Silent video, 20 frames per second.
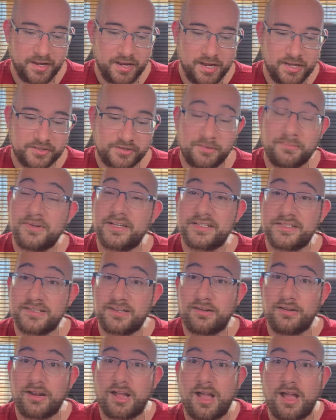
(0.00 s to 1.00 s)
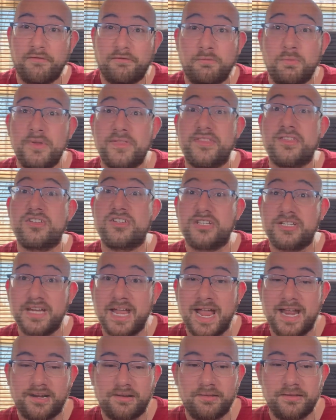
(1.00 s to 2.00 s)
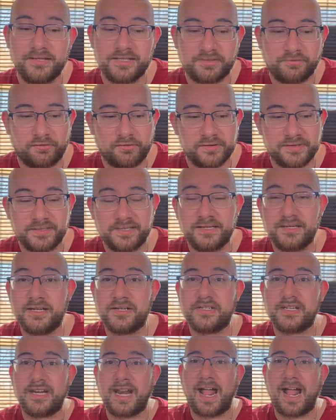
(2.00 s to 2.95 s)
So I'm going to start off with the shadowless first edition.